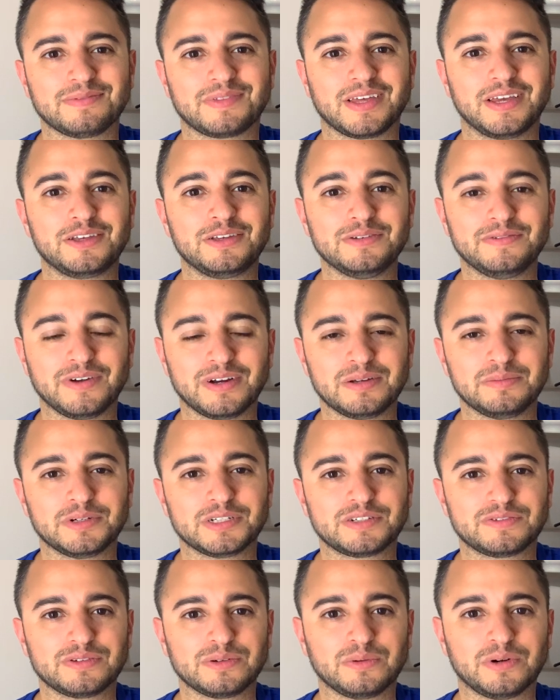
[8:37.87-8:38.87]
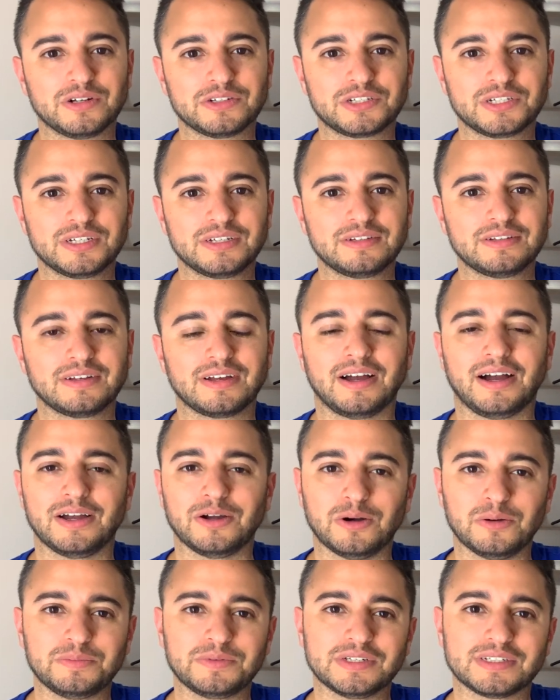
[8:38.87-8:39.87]
thank you very much for watching. I
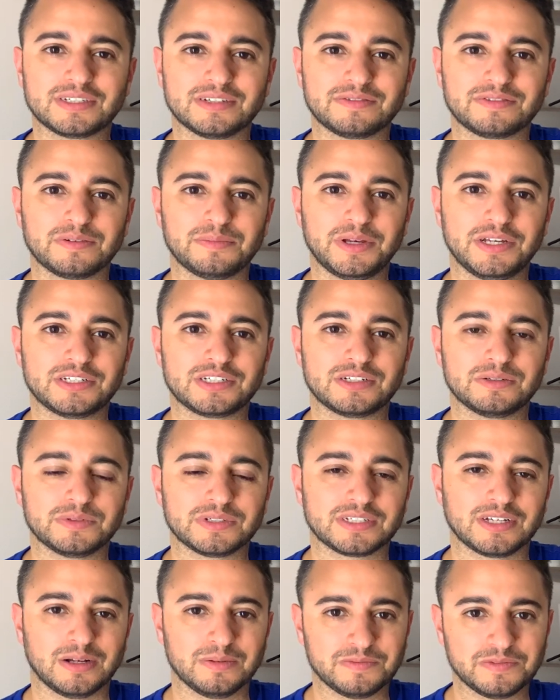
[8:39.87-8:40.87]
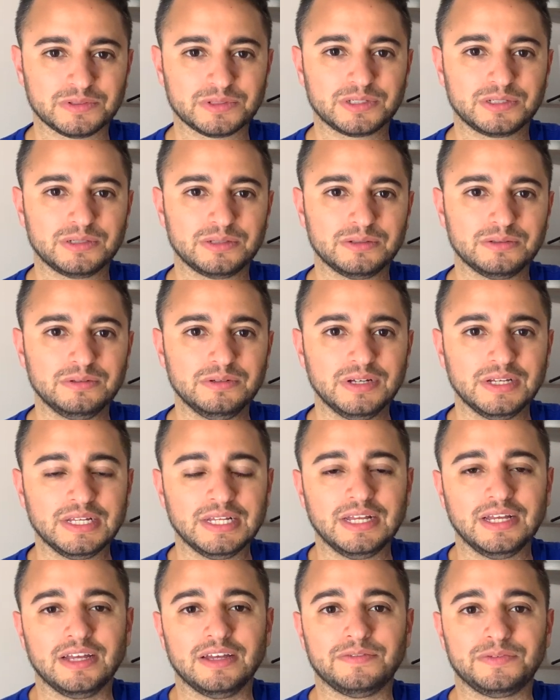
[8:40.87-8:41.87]
hope this information was helpful to you.
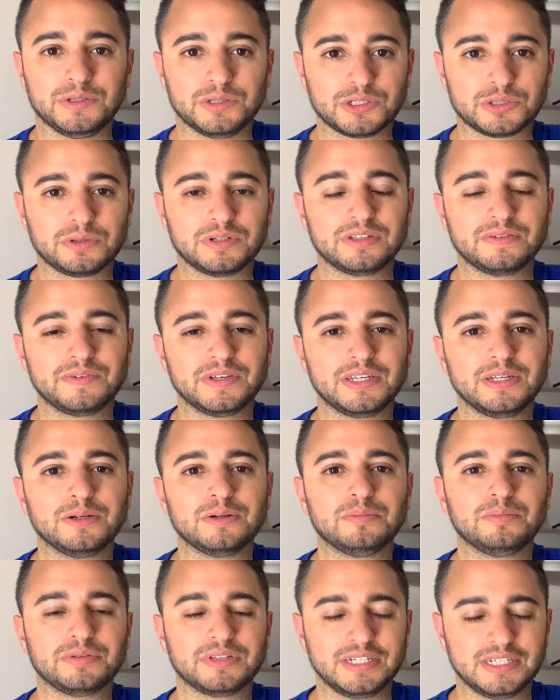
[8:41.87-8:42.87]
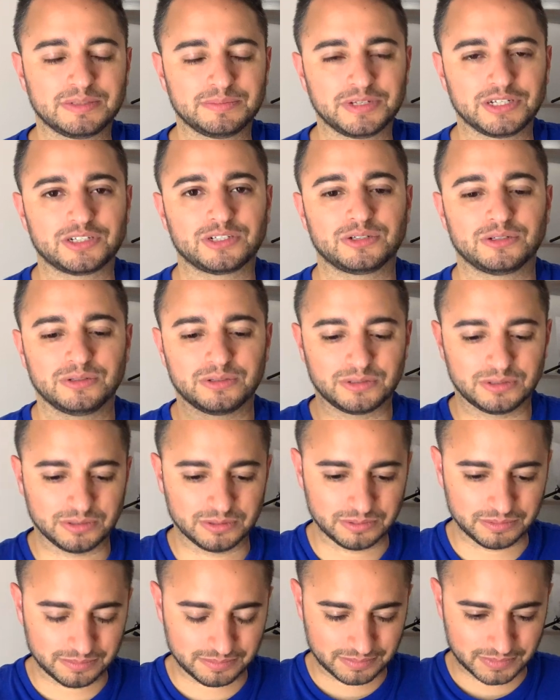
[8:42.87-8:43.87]
If you enjoyed the video, please make sure
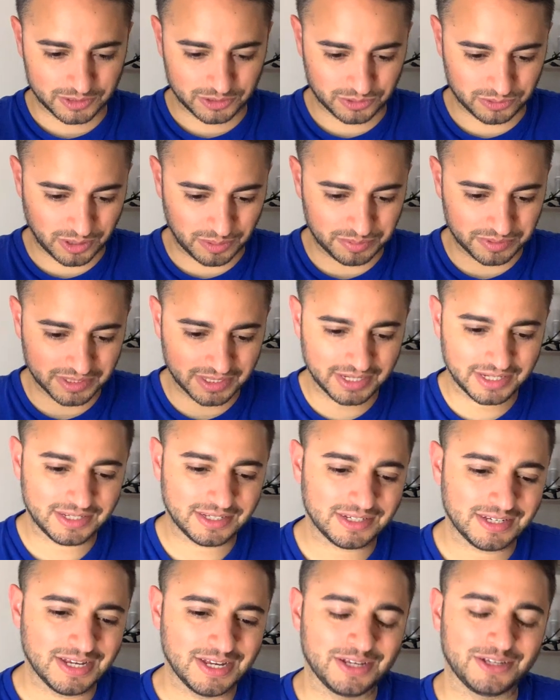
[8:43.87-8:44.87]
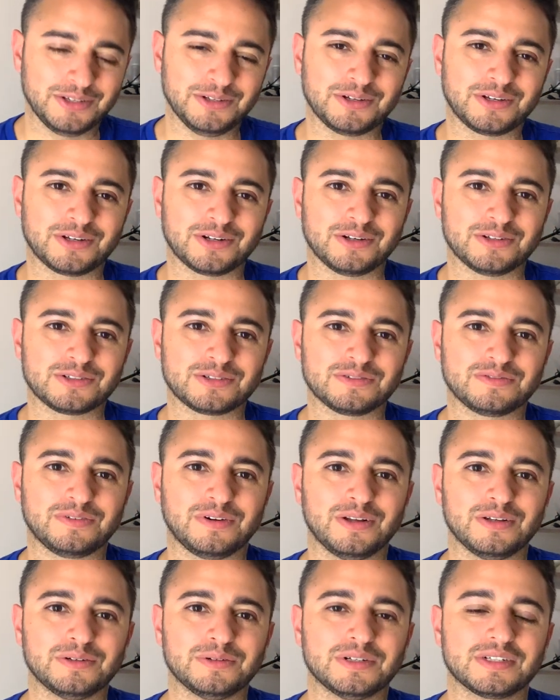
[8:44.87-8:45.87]
to drop a like. You can also
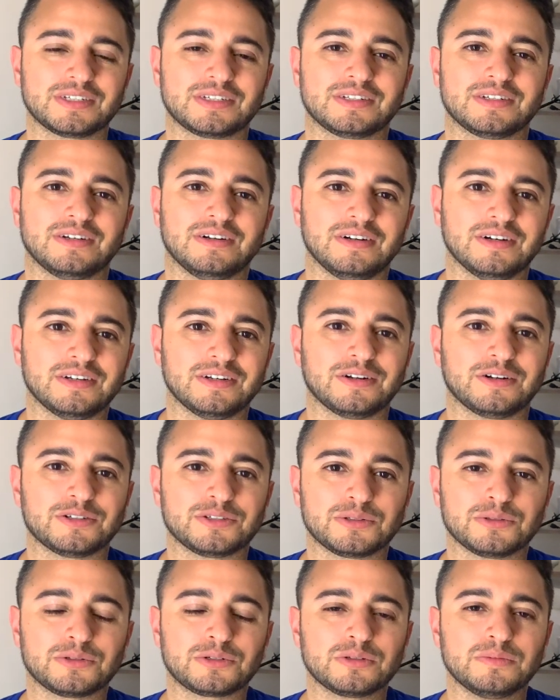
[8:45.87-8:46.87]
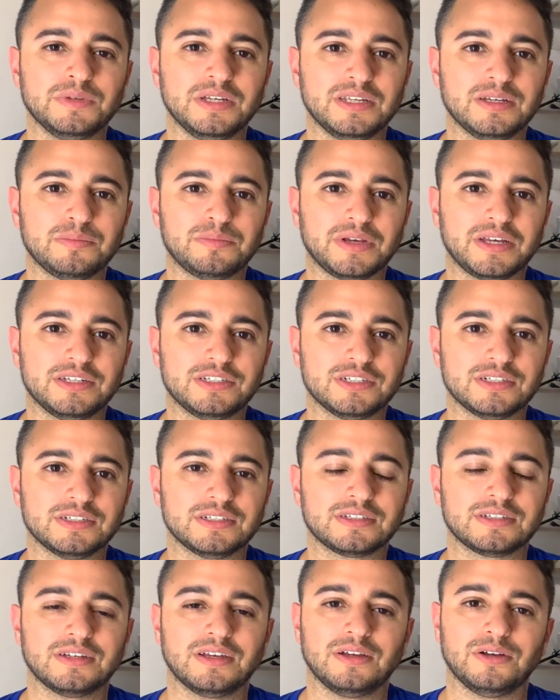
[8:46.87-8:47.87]
follow us on our social media
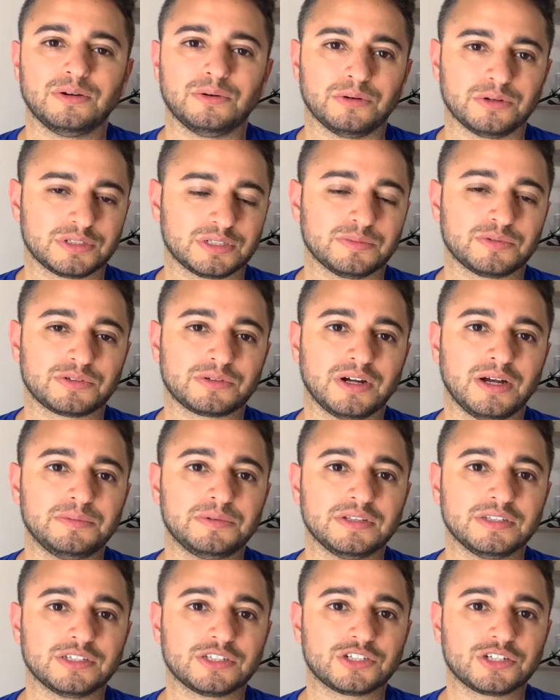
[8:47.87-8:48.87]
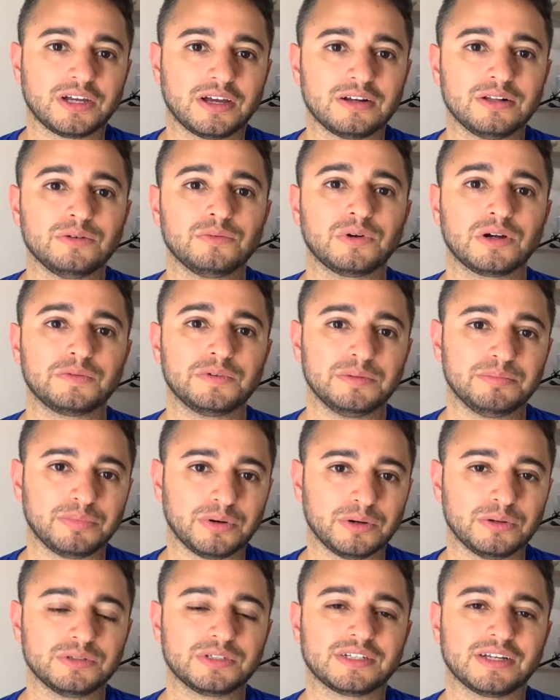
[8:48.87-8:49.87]
pages or subscribe to this channel where we
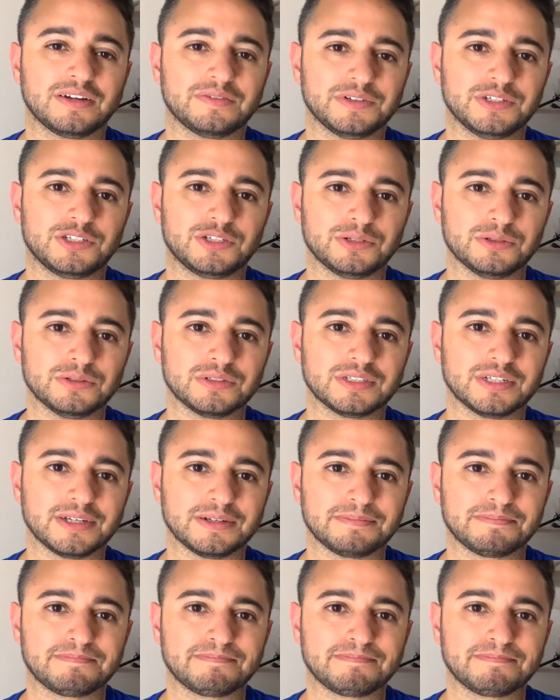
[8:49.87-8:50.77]
post every Tuesday.